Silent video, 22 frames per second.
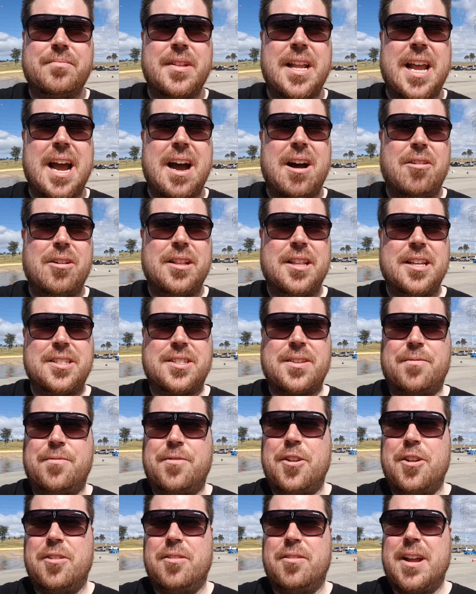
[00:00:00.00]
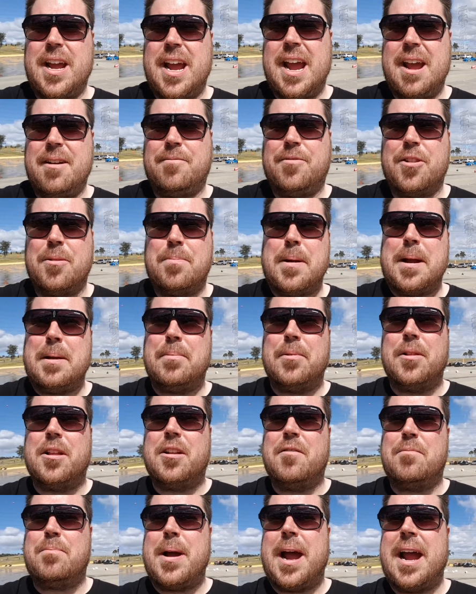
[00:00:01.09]
Now there's a few, a handful of people
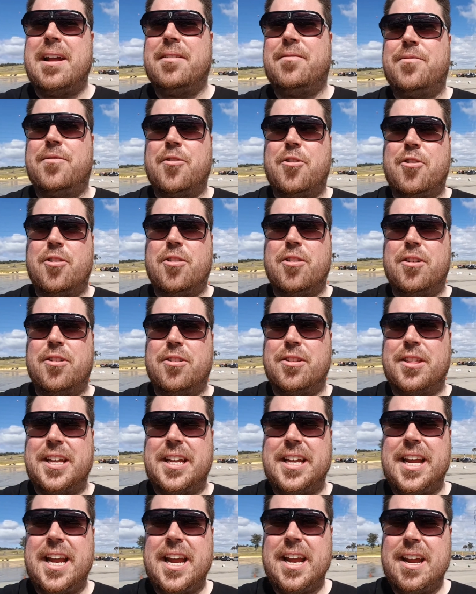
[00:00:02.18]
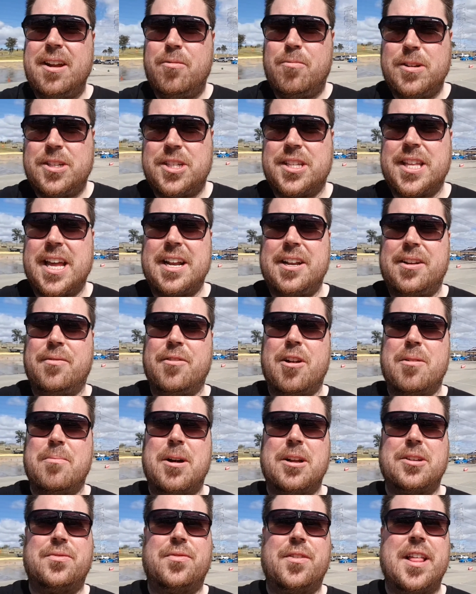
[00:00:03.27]
that have paid for the year, which thank you very
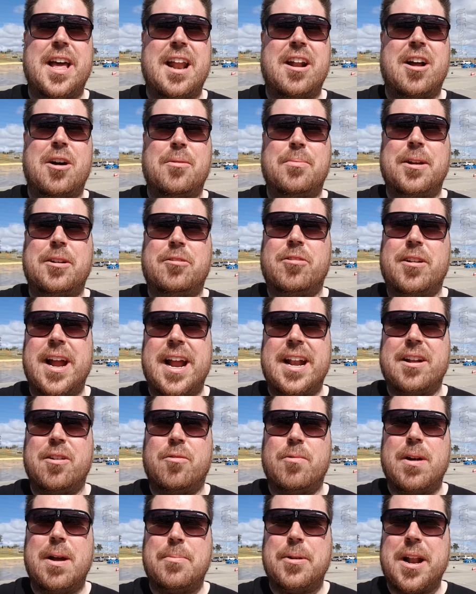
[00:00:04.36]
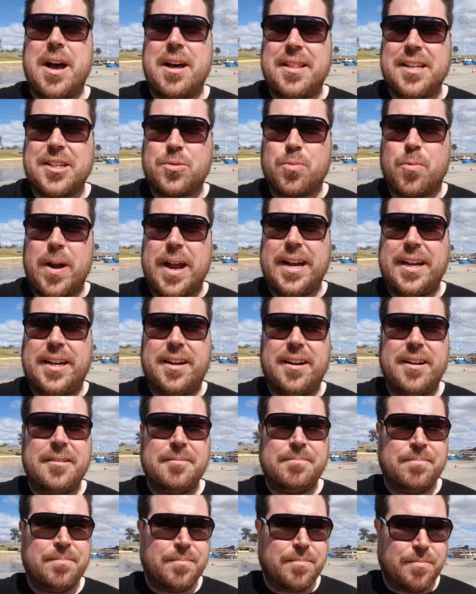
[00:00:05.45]
much for that. I'll be creating a webinar this week.
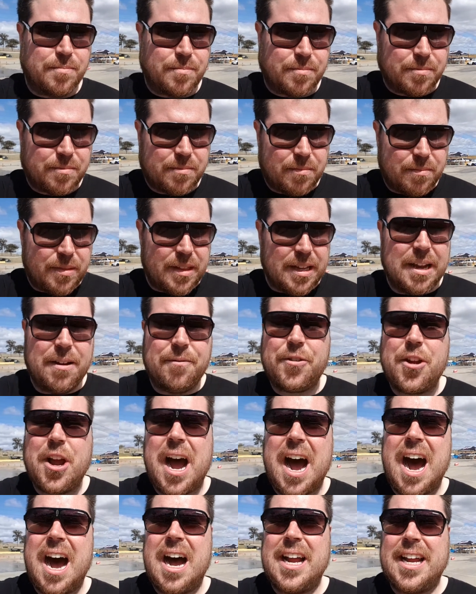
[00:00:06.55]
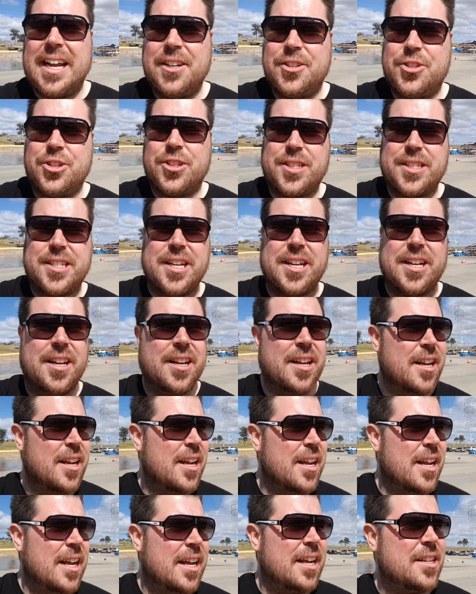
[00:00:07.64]
If you are interested
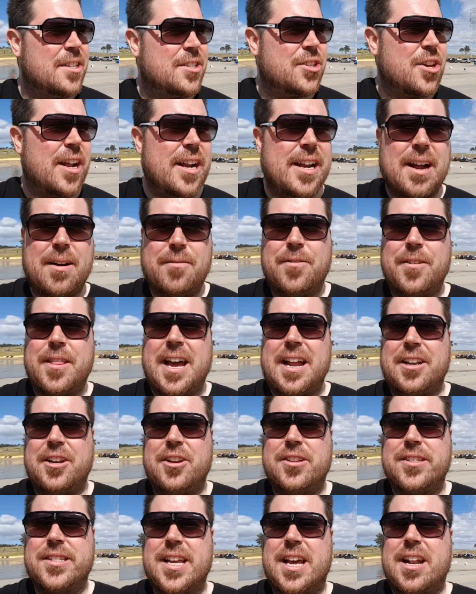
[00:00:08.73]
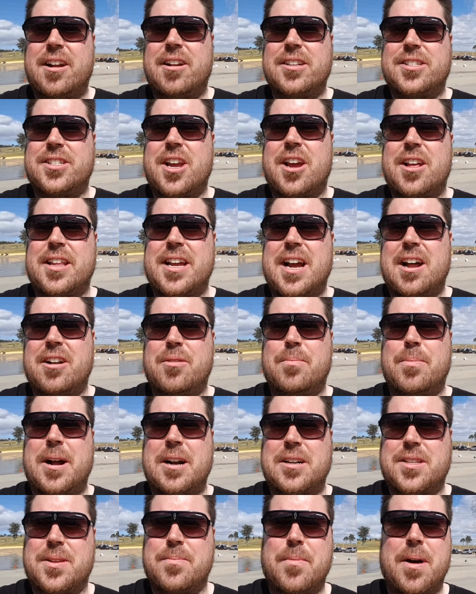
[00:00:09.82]
in signing up for that newsletter, it's only 100
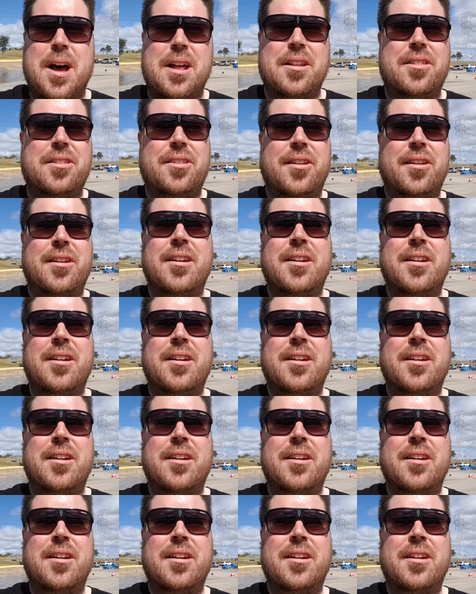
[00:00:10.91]
bucks a month